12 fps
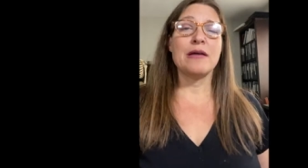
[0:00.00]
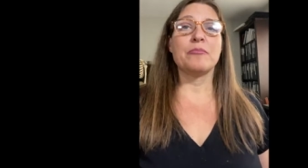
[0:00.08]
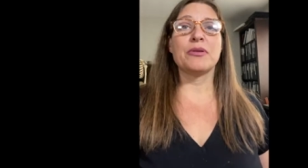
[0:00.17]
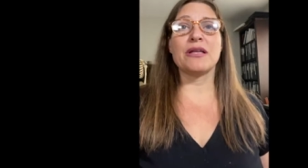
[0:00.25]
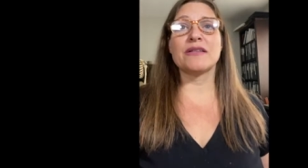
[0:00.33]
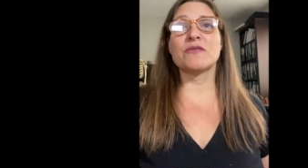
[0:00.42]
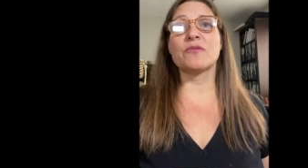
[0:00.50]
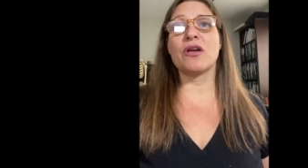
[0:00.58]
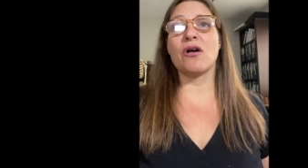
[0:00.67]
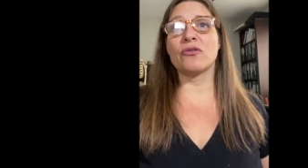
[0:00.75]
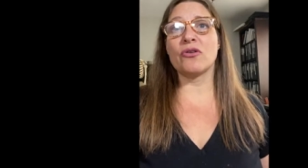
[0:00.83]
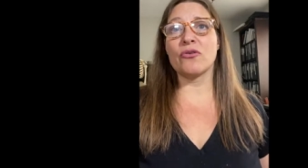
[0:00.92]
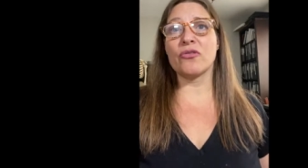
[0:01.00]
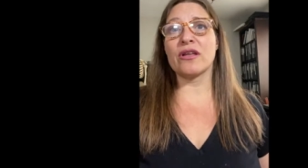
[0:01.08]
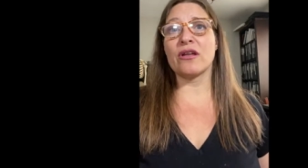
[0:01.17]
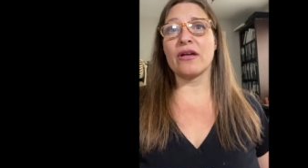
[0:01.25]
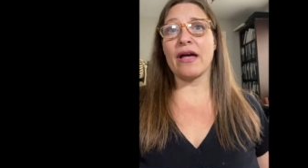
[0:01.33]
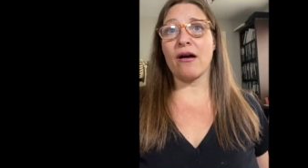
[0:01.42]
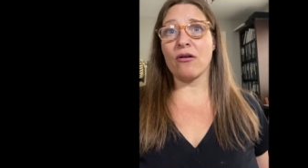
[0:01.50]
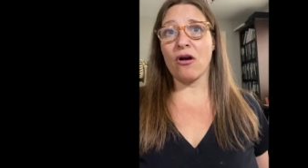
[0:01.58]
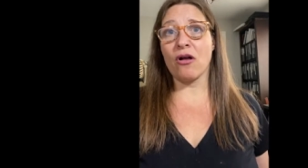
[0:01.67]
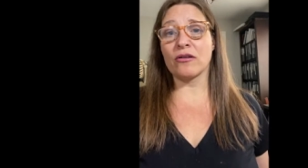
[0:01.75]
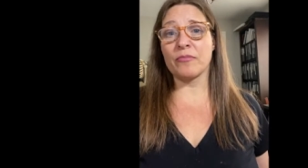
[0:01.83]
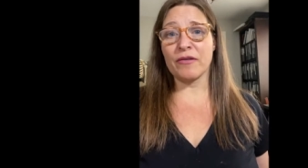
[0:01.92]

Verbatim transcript: plus we all know that uh, alcoholic